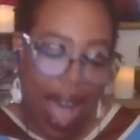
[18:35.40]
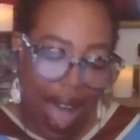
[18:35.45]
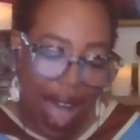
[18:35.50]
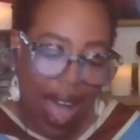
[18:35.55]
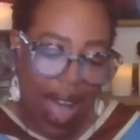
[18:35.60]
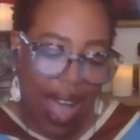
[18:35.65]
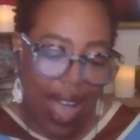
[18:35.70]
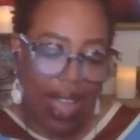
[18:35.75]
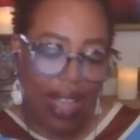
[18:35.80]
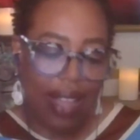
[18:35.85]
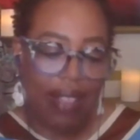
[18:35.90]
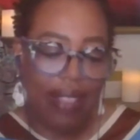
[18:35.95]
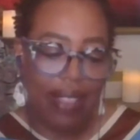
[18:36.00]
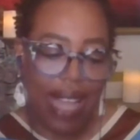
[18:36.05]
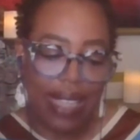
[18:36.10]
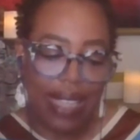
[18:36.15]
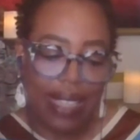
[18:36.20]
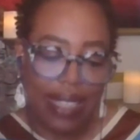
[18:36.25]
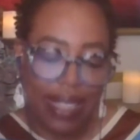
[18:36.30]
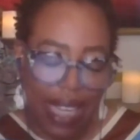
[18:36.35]
eye
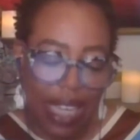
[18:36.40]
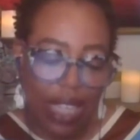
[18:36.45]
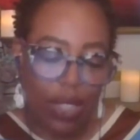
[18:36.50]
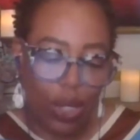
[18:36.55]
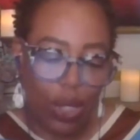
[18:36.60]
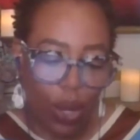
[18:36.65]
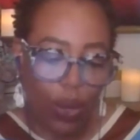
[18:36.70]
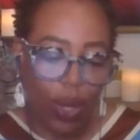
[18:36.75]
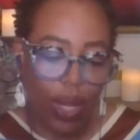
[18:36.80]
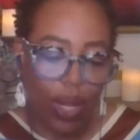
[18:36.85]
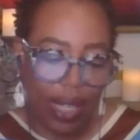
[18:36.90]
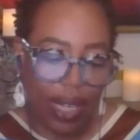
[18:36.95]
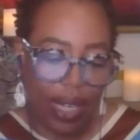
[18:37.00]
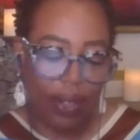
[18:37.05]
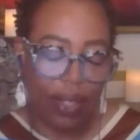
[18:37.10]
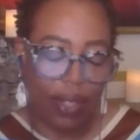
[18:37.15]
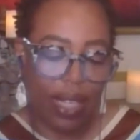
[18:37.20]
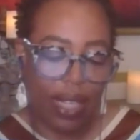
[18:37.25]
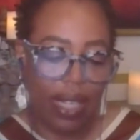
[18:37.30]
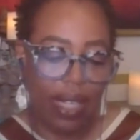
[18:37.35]
that sees so
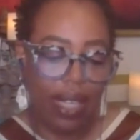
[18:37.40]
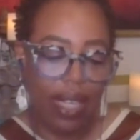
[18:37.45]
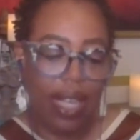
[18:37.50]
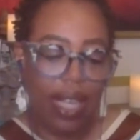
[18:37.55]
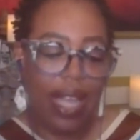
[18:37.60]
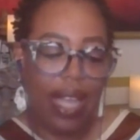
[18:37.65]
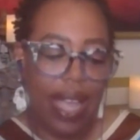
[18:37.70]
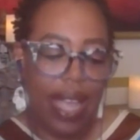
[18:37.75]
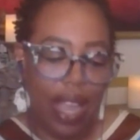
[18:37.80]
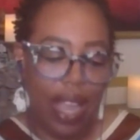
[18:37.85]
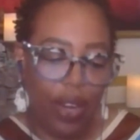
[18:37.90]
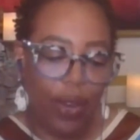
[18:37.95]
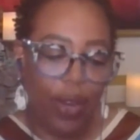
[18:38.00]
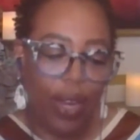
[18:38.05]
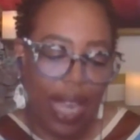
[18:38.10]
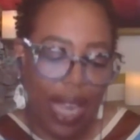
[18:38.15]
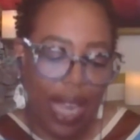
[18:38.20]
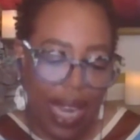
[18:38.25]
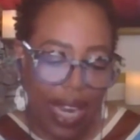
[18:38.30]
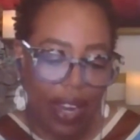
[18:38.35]
clearly,
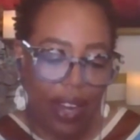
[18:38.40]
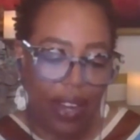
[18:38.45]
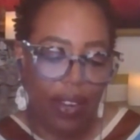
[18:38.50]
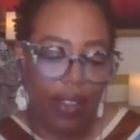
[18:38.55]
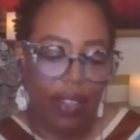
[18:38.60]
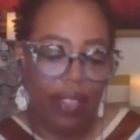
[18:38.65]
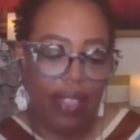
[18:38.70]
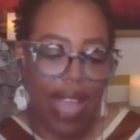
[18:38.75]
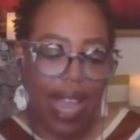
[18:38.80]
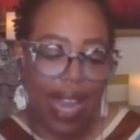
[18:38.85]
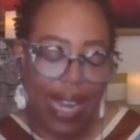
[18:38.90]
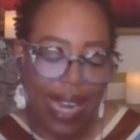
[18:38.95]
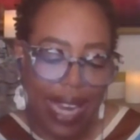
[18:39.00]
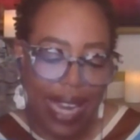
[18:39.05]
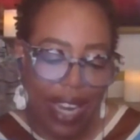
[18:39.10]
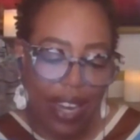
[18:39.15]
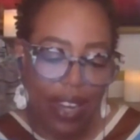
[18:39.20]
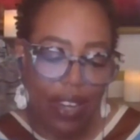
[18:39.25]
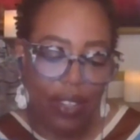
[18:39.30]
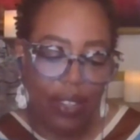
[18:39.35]
inner ear that
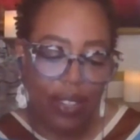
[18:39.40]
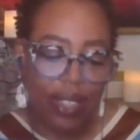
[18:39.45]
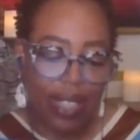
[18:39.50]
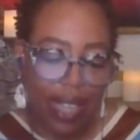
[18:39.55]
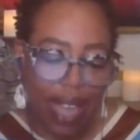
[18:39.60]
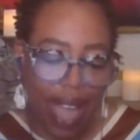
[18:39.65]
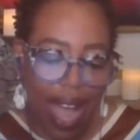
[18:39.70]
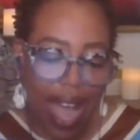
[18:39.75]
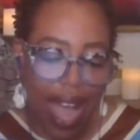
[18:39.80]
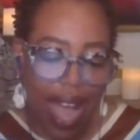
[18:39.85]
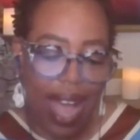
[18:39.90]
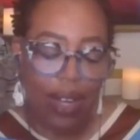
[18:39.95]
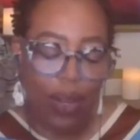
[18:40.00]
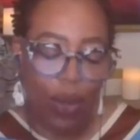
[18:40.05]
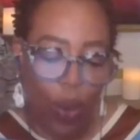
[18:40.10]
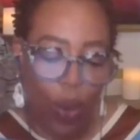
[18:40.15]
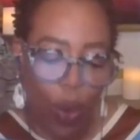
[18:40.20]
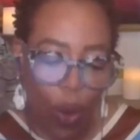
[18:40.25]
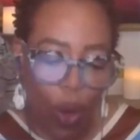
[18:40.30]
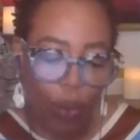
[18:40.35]
hears God
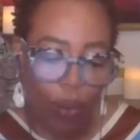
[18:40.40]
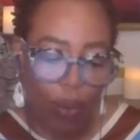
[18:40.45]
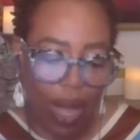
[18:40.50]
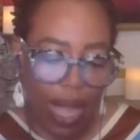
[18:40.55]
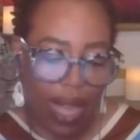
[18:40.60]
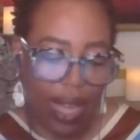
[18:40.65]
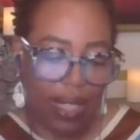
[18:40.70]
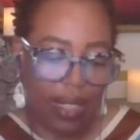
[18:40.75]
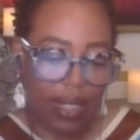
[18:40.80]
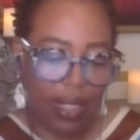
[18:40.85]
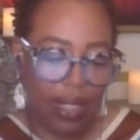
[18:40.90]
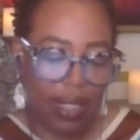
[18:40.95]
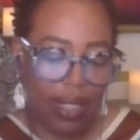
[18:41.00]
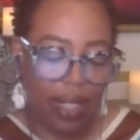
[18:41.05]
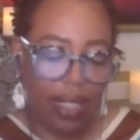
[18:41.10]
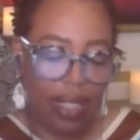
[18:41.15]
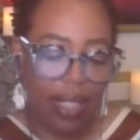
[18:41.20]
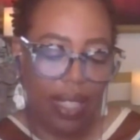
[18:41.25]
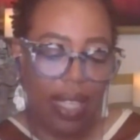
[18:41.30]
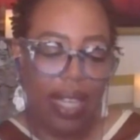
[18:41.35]
always,
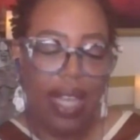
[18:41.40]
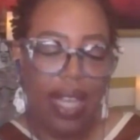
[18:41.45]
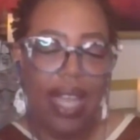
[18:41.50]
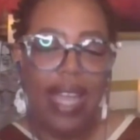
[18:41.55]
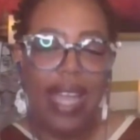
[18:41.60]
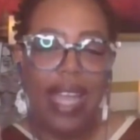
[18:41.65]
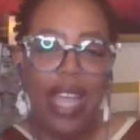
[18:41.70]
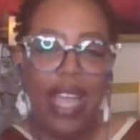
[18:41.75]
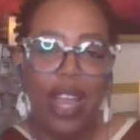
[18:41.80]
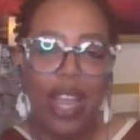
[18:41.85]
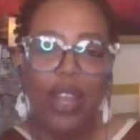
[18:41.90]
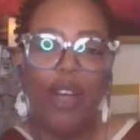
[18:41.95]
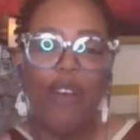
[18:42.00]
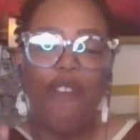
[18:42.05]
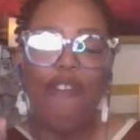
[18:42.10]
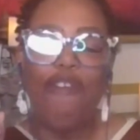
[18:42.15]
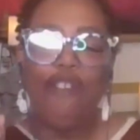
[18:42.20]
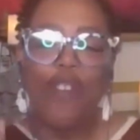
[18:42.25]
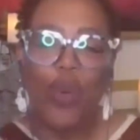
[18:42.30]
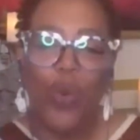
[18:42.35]

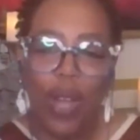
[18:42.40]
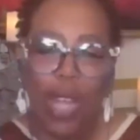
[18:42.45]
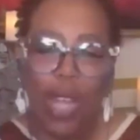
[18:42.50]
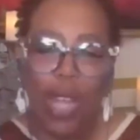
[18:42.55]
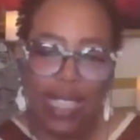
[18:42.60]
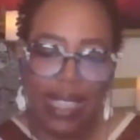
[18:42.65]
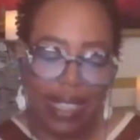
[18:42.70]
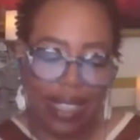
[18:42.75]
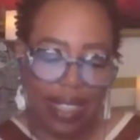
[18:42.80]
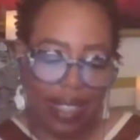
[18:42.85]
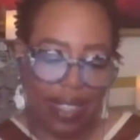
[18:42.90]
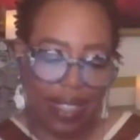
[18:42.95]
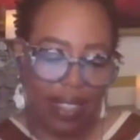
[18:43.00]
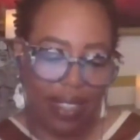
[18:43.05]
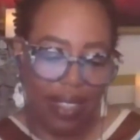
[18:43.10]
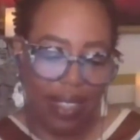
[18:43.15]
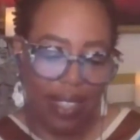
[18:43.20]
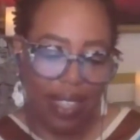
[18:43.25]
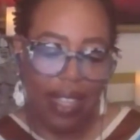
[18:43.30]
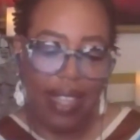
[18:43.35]
inner voice
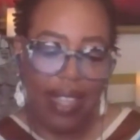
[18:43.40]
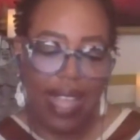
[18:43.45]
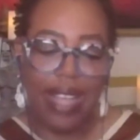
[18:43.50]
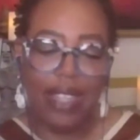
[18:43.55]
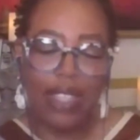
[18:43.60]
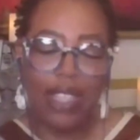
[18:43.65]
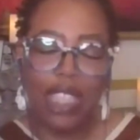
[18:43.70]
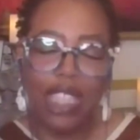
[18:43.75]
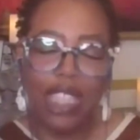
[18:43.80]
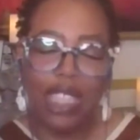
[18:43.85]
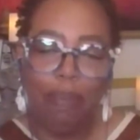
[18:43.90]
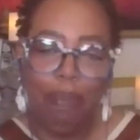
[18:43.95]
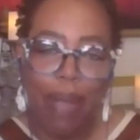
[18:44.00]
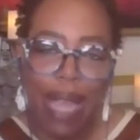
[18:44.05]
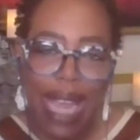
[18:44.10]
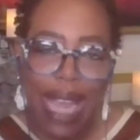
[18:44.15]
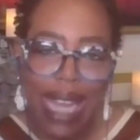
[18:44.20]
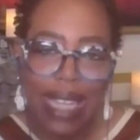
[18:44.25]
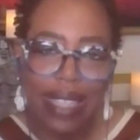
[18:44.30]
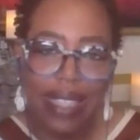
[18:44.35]
that
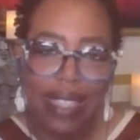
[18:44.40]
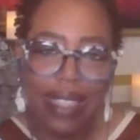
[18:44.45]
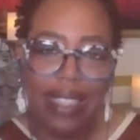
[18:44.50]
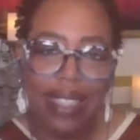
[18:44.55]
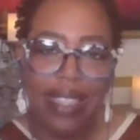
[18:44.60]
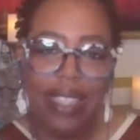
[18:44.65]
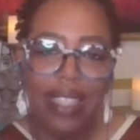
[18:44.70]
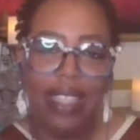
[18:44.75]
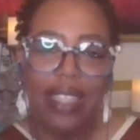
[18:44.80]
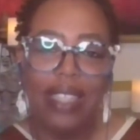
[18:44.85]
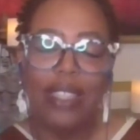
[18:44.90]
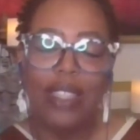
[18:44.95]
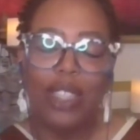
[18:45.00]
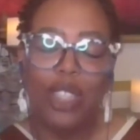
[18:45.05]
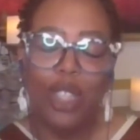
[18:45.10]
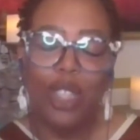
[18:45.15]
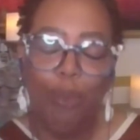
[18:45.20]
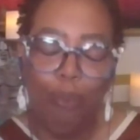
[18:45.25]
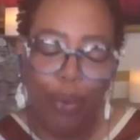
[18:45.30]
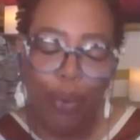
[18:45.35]
speaks
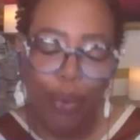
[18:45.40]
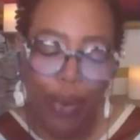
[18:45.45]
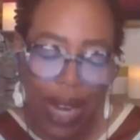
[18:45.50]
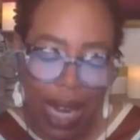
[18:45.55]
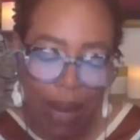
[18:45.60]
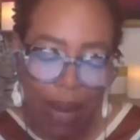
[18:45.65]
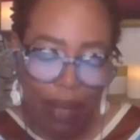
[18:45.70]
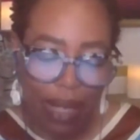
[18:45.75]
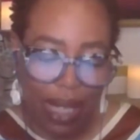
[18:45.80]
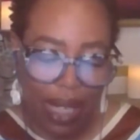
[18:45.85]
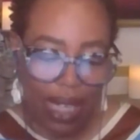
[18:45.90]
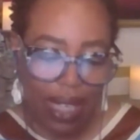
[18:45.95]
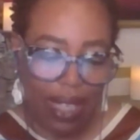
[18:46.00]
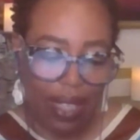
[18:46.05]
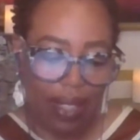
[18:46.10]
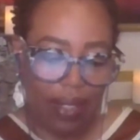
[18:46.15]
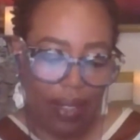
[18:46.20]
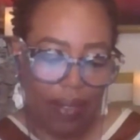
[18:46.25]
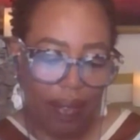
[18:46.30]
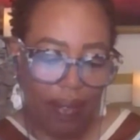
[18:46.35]
supremely,
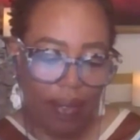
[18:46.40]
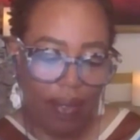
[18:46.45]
